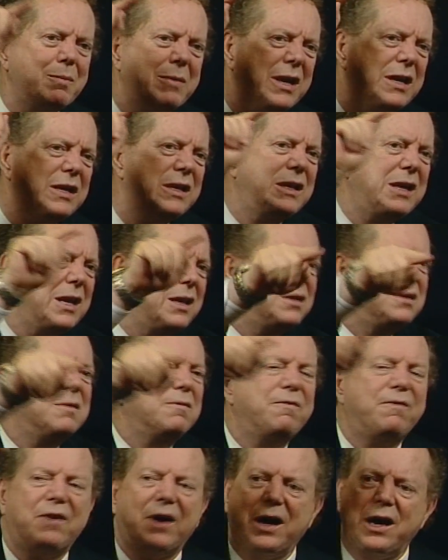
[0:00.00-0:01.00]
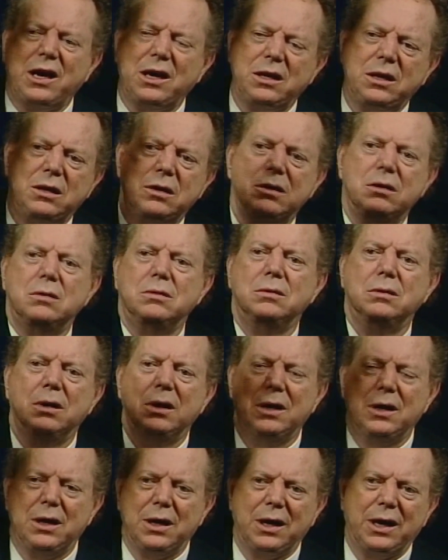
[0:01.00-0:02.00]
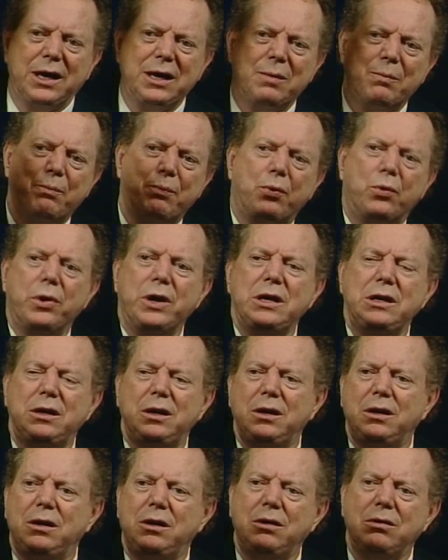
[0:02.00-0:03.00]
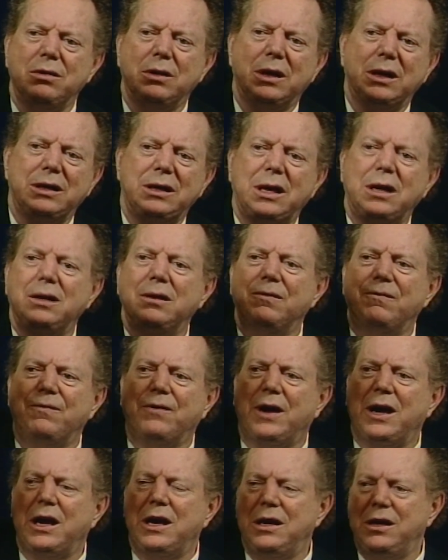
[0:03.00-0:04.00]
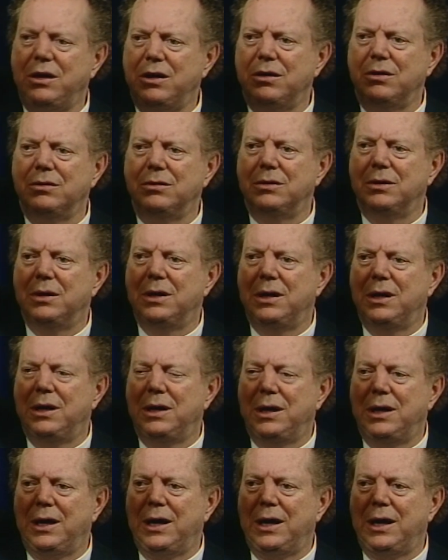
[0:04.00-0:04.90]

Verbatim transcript: I'm identifying you, I am pointing you and identifying you.